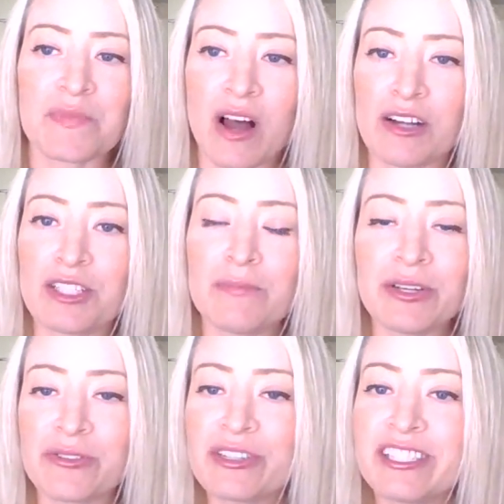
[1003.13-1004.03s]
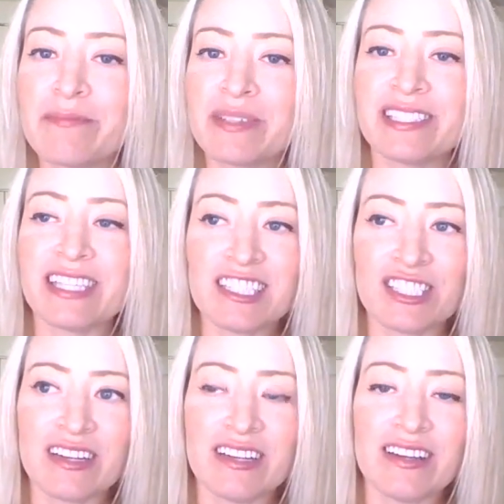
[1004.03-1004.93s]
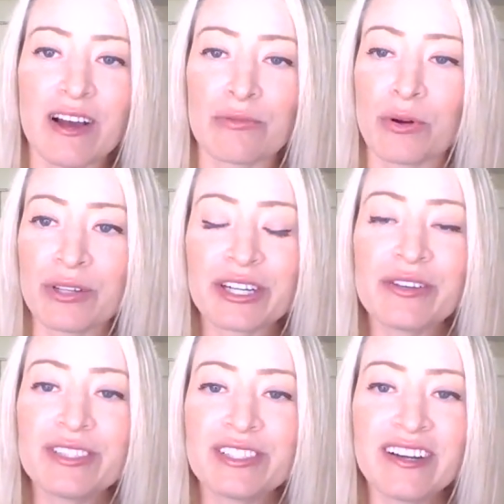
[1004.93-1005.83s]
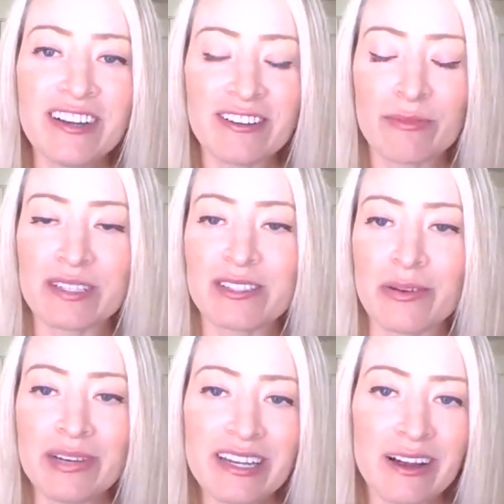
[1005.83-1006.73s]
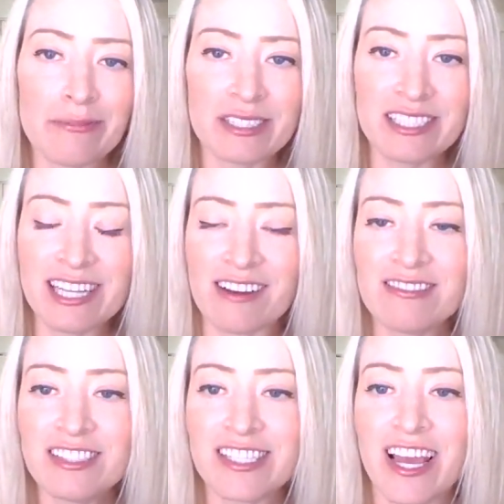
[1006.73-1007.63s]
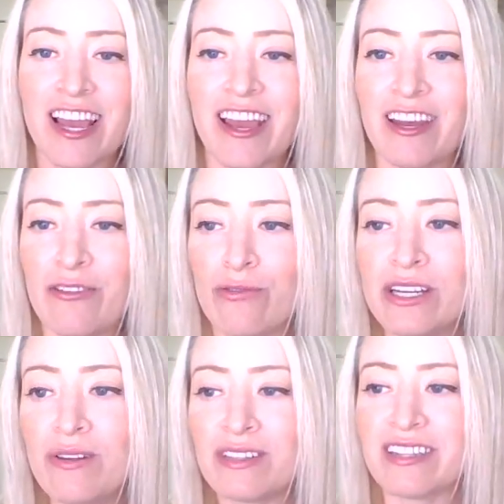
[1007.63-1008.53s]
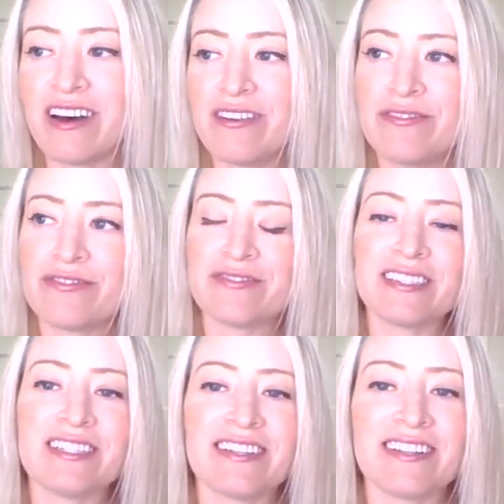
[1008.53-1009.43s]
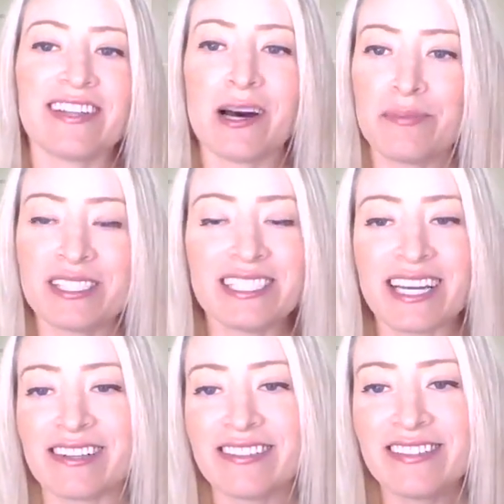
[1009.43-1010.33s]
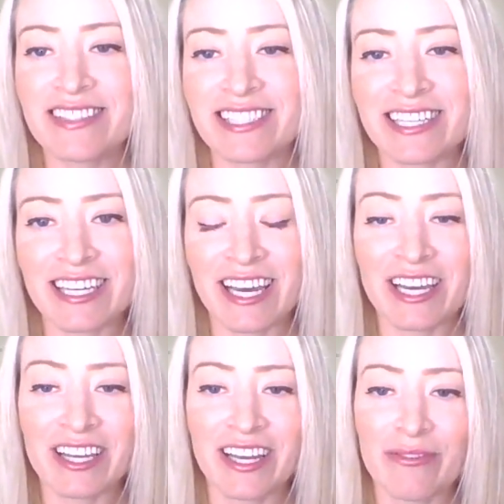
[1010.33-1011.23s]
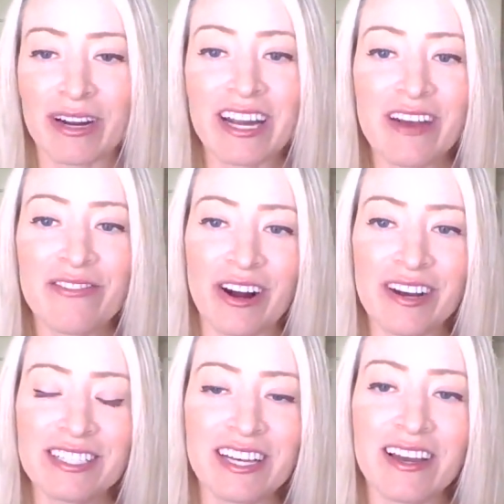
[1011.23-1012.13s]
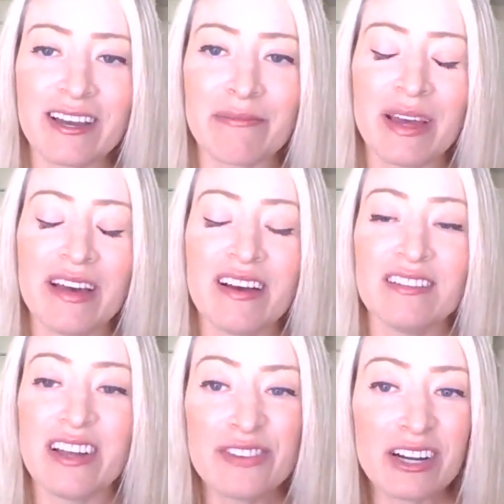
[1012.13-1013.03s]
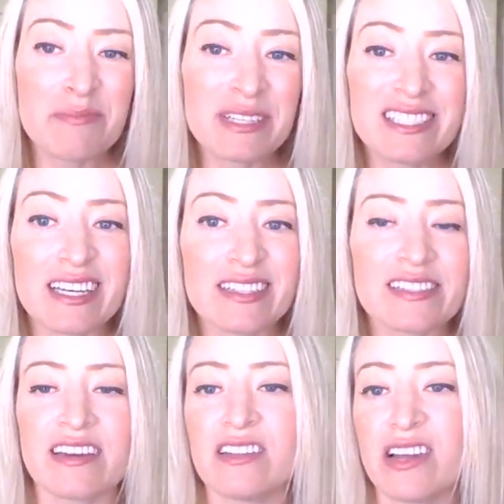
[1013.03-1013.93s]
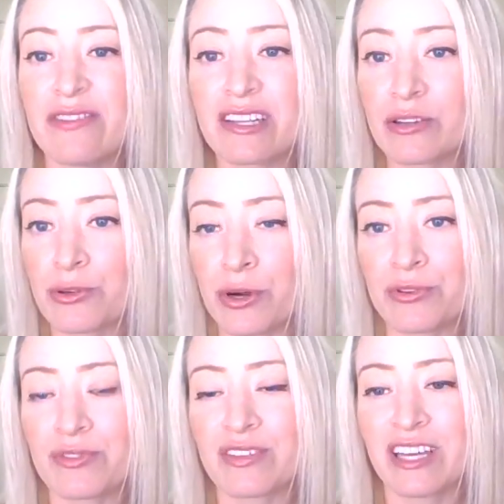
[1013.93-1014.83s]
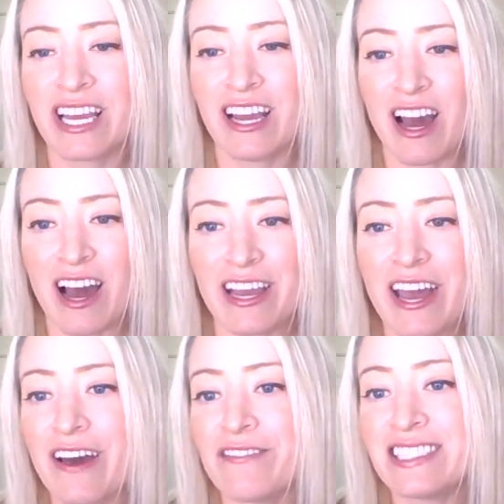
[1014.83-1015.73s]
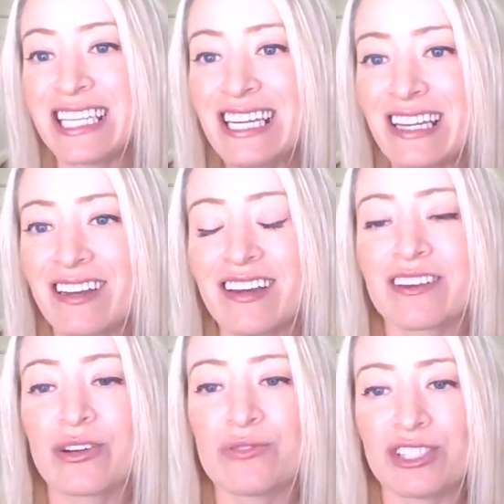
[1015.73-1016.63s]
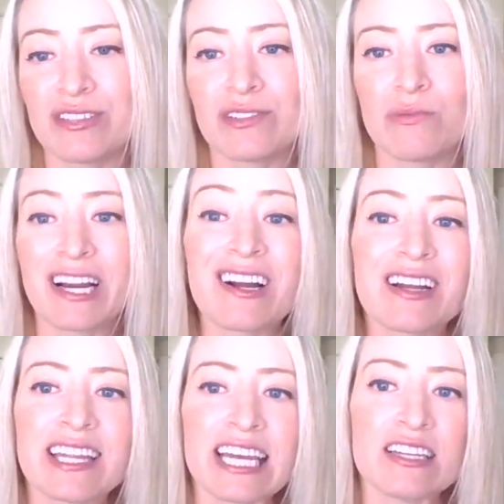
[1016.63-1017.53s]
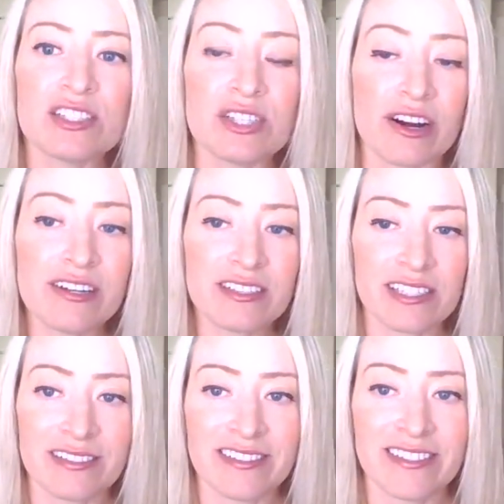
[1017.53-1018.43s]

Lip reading: entrepreneurship is such a roller coaster with so many ups and downs. And if we don't love the ups and downs, we're going to have a hard time loving our business and loving the growth. I have seen coaches where they start